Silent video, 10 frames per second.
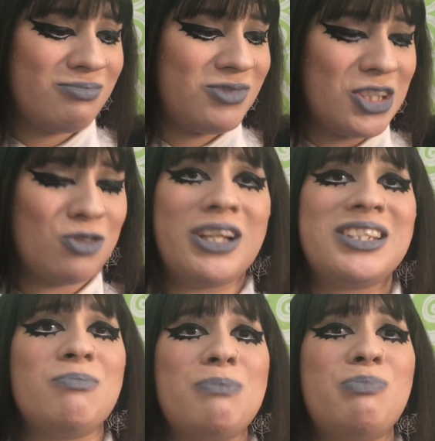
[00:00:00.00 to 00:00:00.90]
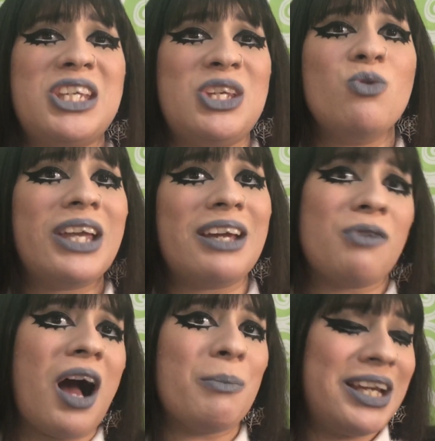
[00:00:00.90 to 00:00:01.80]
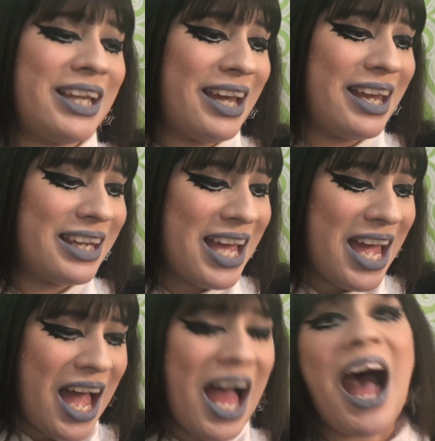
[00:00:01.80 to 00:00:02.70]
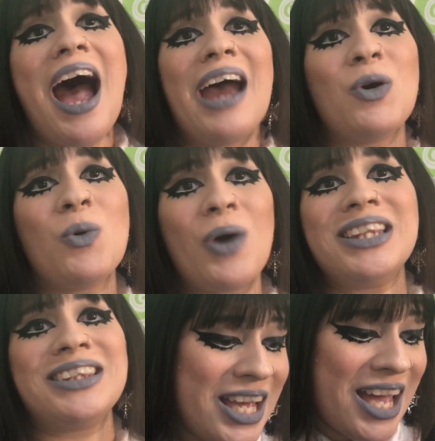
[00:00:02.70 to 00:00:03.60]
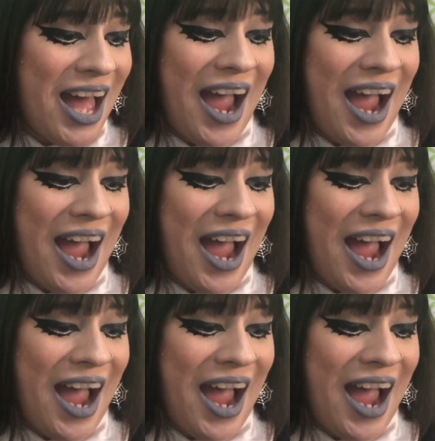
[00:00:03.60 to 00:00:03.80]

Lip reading: just read to me puke and vomit, and I don't want that.